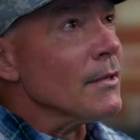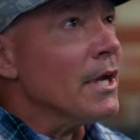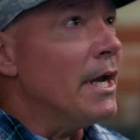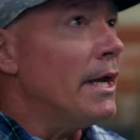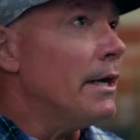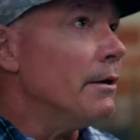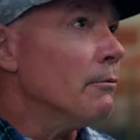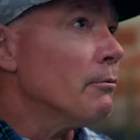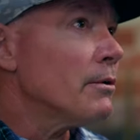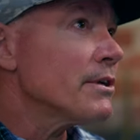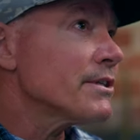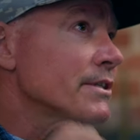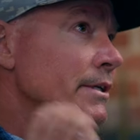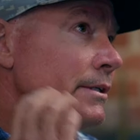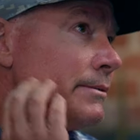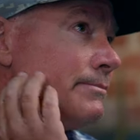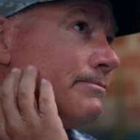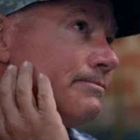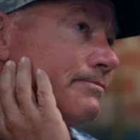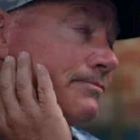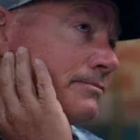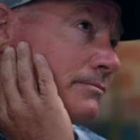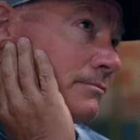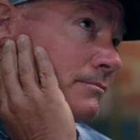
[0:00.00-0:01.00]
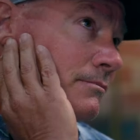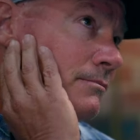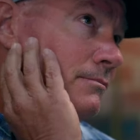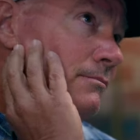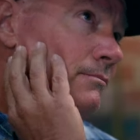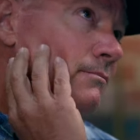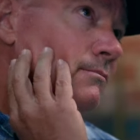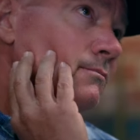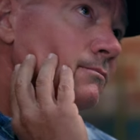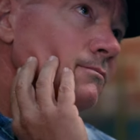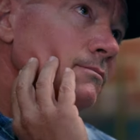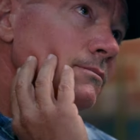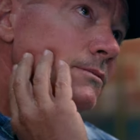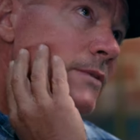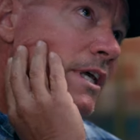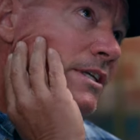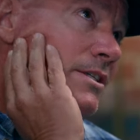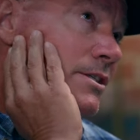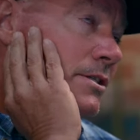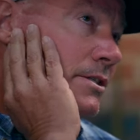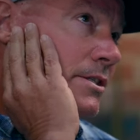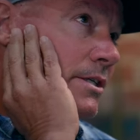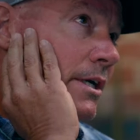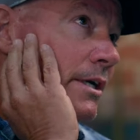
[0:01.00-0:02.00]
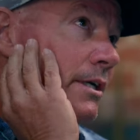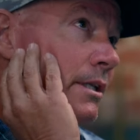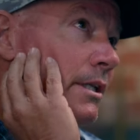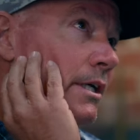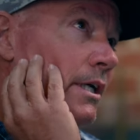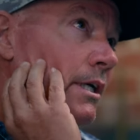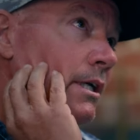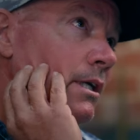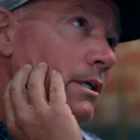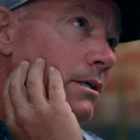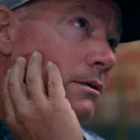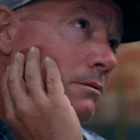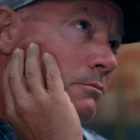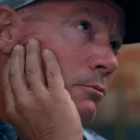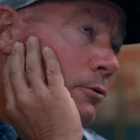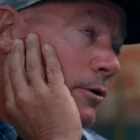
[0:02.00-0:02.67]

And it wasn't necessarily